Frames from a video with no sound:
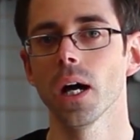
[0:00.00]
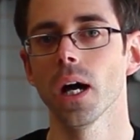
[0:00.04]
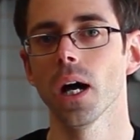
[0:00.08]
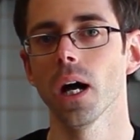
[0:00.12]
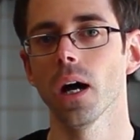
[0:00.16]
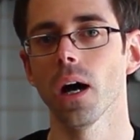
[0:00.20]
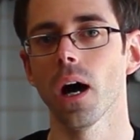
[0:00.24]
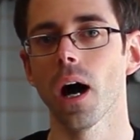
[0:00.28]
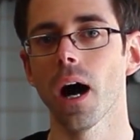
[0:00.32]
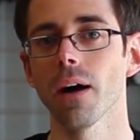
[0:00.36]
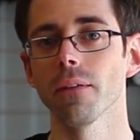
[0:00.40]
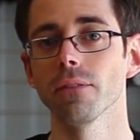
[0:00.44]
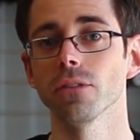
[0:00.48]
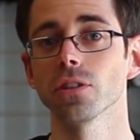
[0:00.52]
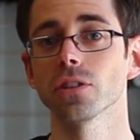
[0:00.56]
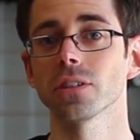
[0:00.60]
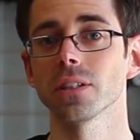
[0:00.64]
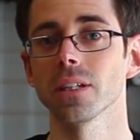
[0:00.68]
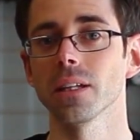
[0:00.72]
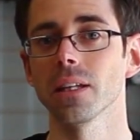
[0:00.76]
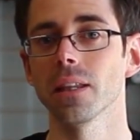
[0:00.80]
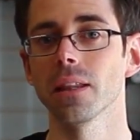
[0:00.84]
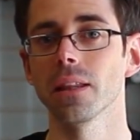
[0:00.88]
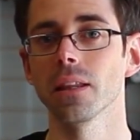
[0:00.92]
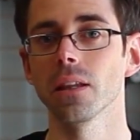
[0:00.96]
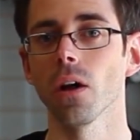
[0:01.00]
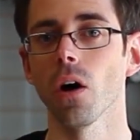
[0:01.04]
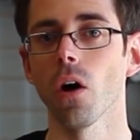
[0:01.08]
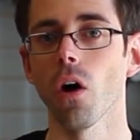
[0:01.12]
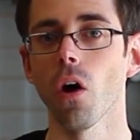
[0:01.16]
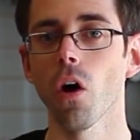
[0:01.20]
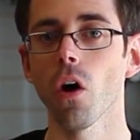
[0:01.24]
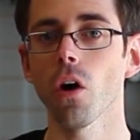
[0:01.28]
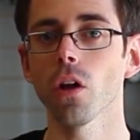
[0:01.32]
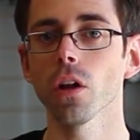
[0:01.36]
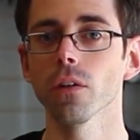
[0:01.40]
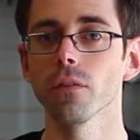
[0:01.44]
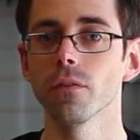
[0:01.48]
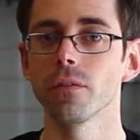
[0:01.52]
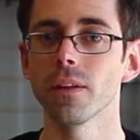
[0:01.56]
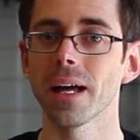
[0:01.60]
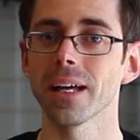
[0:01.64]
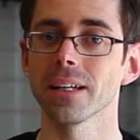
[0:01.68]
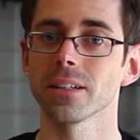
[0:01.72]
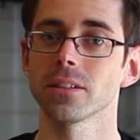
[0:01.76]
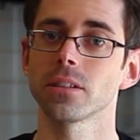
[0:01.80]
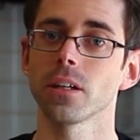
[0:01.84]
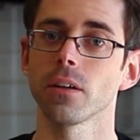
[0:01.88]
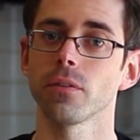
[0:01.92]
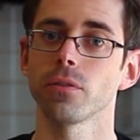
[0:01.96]
Obviously, all of
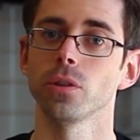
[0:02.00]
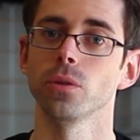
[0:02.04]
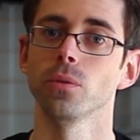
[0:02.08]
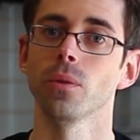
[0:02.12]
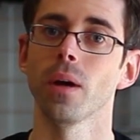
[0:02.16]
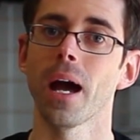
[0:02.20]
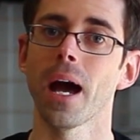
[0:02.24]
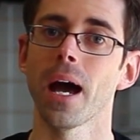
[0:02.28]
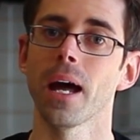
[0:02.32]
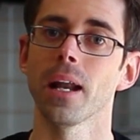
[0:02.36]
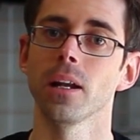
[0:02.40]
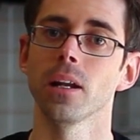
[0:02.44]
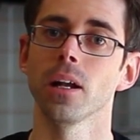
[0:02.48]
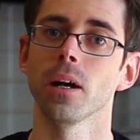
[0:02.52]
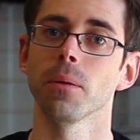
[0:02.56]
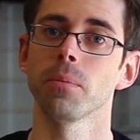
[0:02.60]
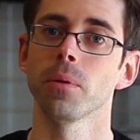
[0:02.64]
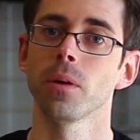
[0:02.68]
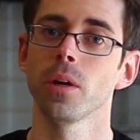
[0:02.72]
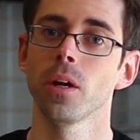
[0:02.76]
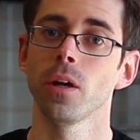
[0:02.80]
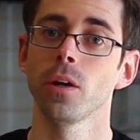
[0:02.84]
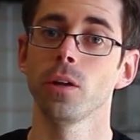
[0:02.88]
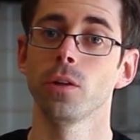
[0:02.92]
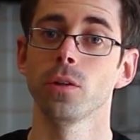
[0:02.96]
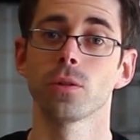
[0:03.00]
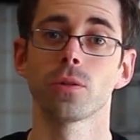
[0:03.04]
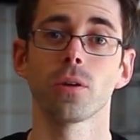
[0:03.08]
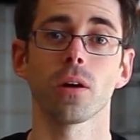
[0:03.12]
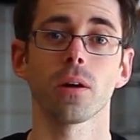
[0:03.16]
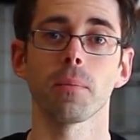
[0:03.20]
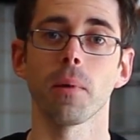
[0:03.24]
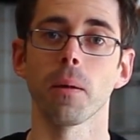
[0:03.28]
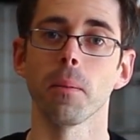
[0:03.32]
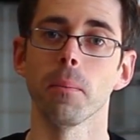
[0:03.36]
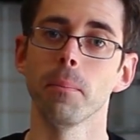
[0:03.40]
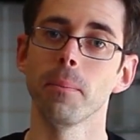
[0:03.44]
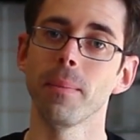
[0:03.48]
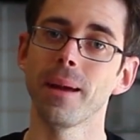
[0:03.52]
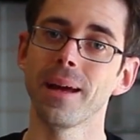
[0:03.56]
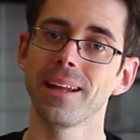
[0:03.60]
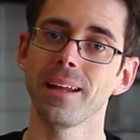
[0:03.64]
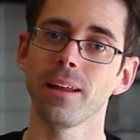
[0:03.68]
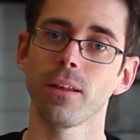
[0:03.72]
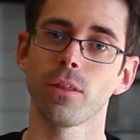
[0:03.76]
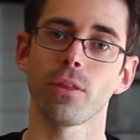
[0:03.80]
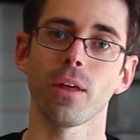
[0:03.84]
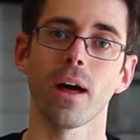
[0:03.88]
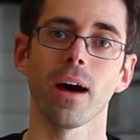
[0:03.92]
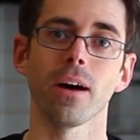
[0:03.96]
that stuff, when you add it up, you're talking about
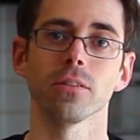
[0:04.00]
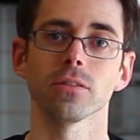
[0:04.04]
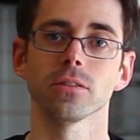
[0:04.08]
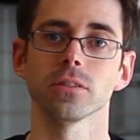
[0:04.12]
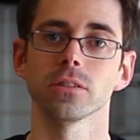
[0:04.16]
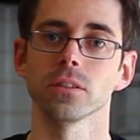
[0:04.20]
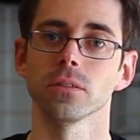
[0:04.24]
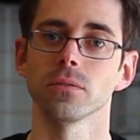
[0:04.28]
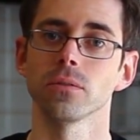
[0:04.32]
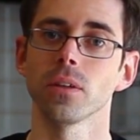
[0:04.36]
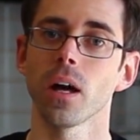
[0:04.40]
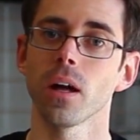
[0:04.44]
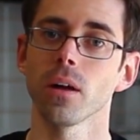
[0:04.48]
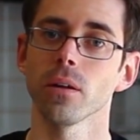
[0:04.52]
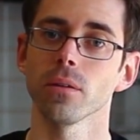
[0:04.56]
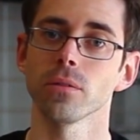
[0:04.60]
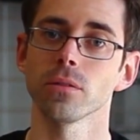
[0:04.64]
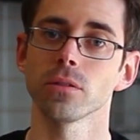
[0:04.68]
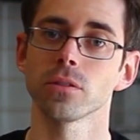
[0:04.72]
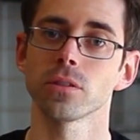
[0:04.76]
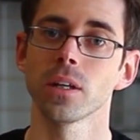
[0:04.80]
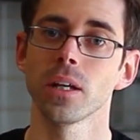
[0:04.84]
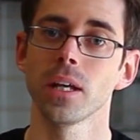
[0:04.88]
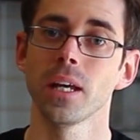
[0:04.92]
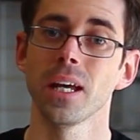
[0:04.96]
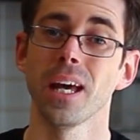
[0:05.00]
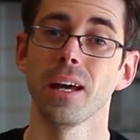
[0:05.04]
many thousands of dollars.